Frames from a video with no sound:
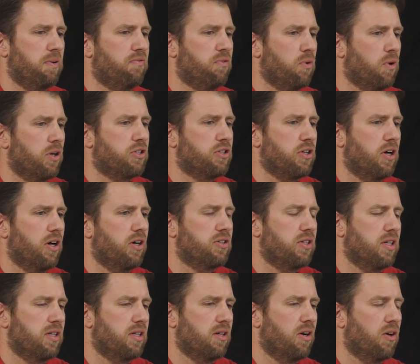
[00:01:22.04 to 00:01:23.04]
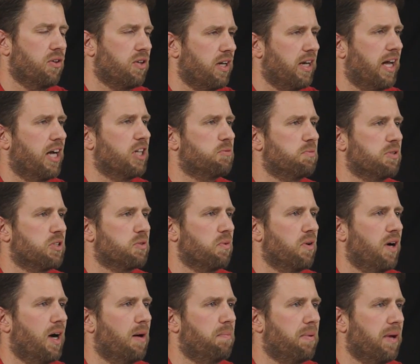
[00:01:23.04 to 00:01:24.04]
before church, and all the announcements
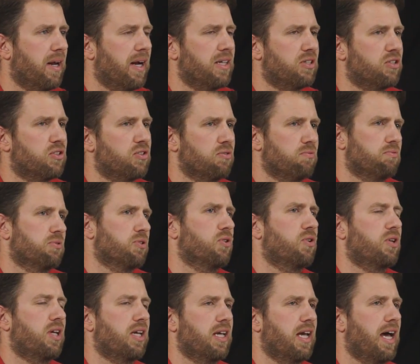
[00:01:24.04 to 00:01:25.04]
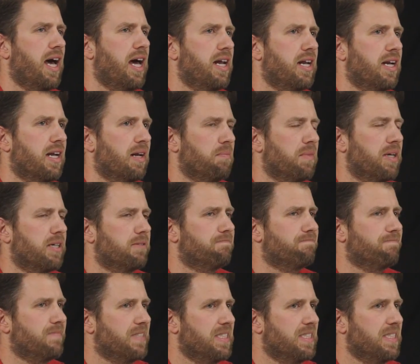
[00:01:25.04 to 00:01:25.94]
were up, and I was looking at it, and I'm like,